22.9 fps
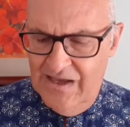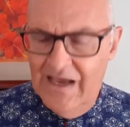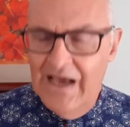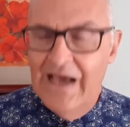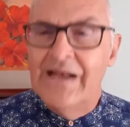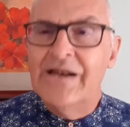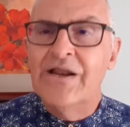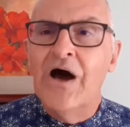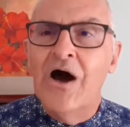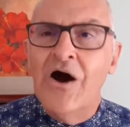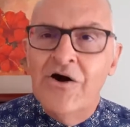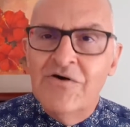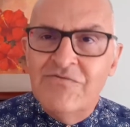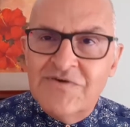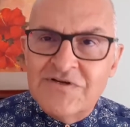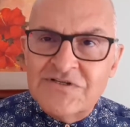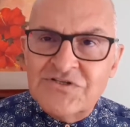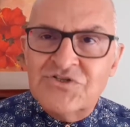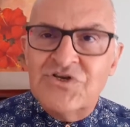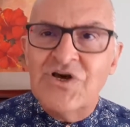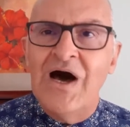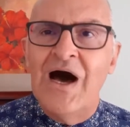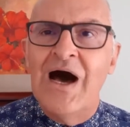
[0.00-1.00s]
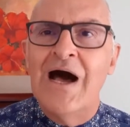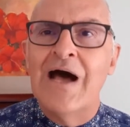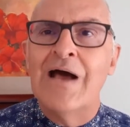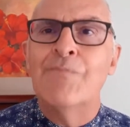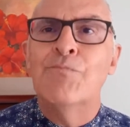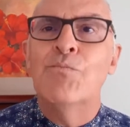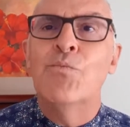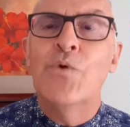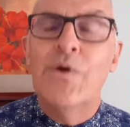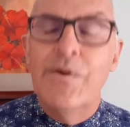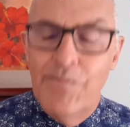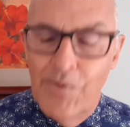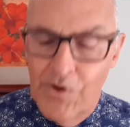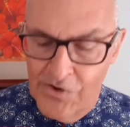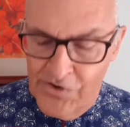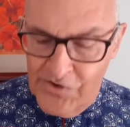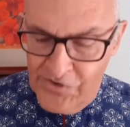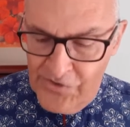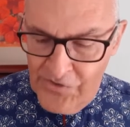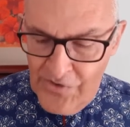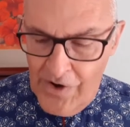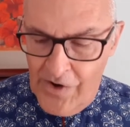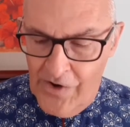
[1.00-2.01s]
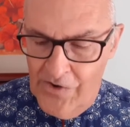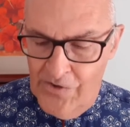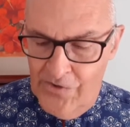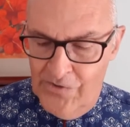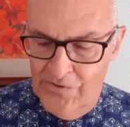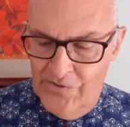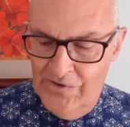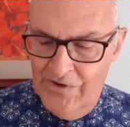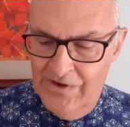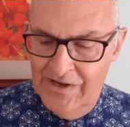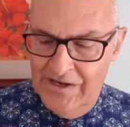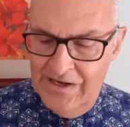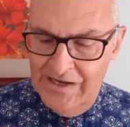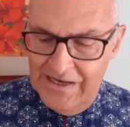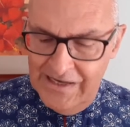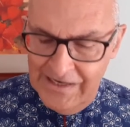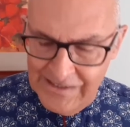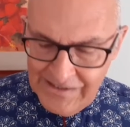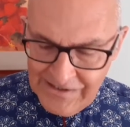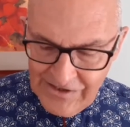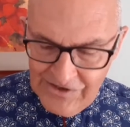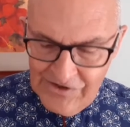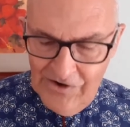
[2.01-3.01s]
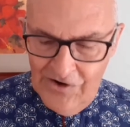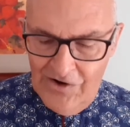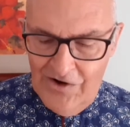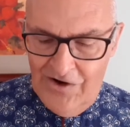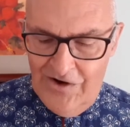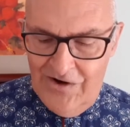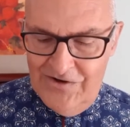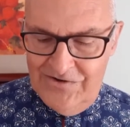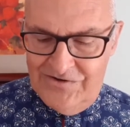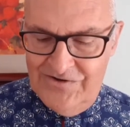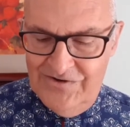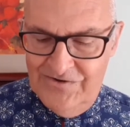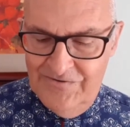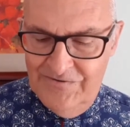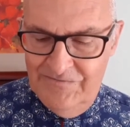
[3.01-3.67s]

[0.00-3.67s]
And over time, we will grow in God.